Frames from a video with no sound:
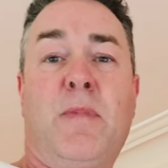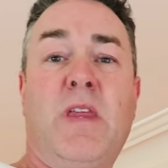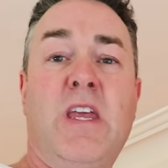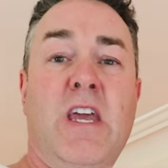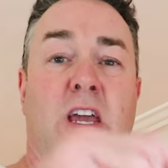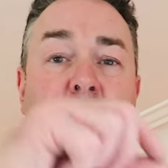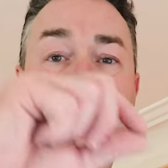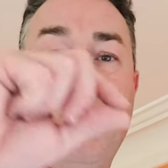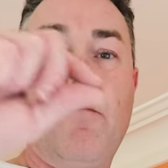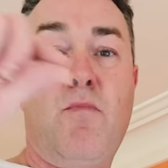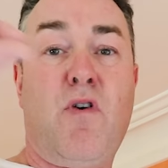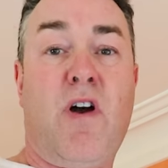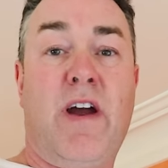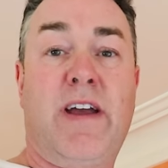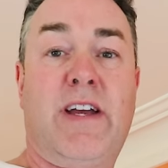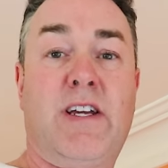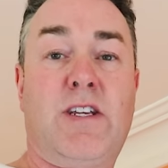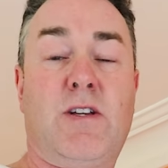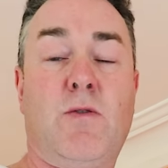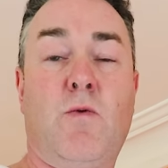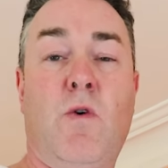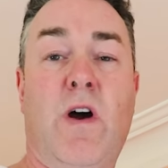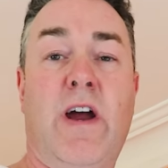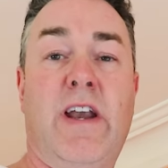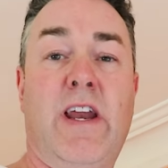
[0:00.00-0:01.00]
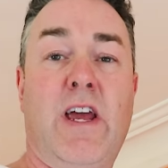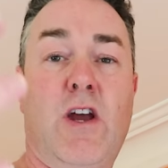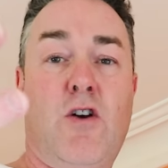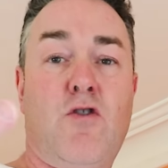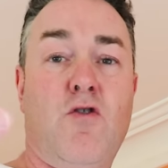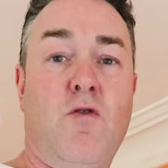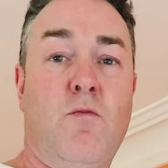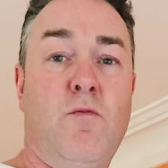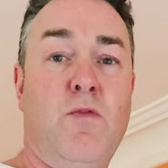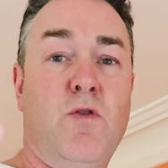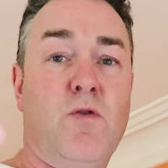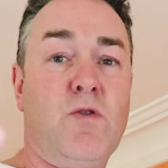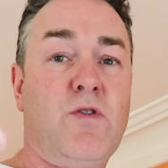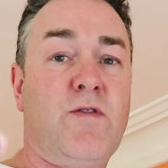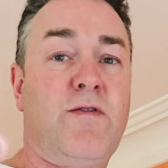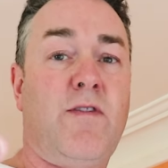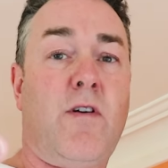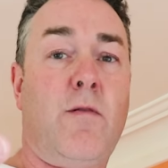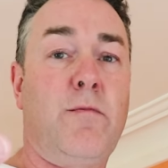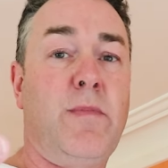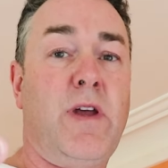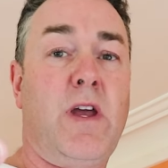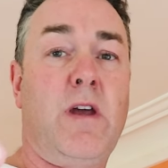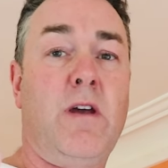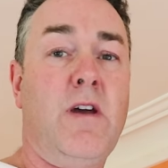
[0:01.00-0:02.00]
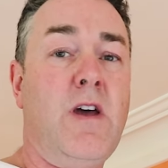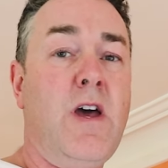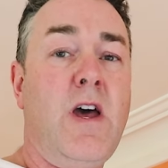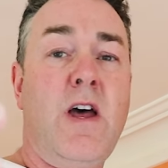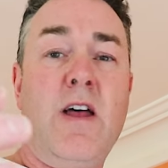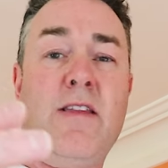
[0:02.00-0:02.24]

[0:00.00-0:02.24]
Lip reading: you can break it away and it crumbles from you.